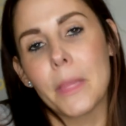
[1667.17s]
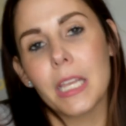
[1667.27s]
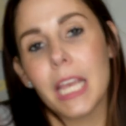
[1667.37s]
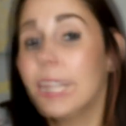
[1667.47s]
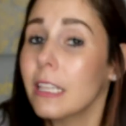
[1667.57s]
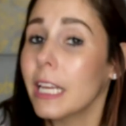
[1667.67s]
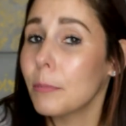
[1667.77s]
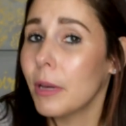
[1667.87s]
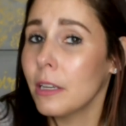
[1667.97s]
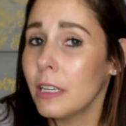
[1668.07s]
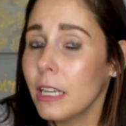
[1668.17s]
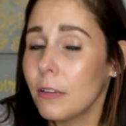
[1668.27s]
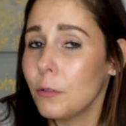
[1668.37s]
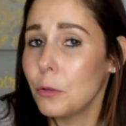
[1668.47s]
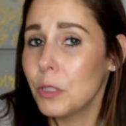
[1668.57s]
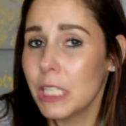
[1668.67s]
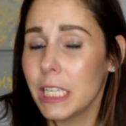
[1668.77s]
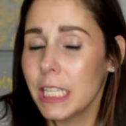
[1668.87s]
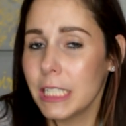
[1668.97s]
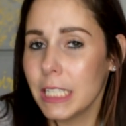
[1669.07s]
hit the like button if you did
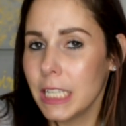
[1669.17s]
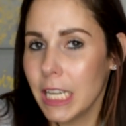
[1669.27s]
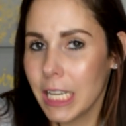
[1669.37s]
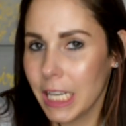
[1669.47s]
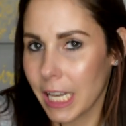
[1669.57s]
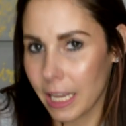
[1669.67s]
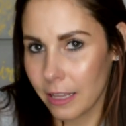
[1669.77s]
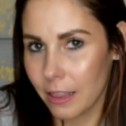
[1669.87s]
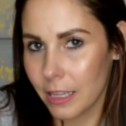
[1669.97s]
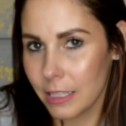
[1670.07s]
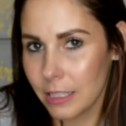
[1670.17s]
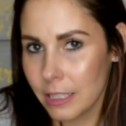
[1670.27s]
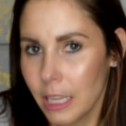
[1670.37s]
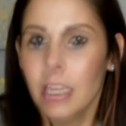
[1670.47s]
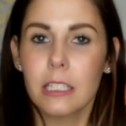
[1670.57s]
indeed like this.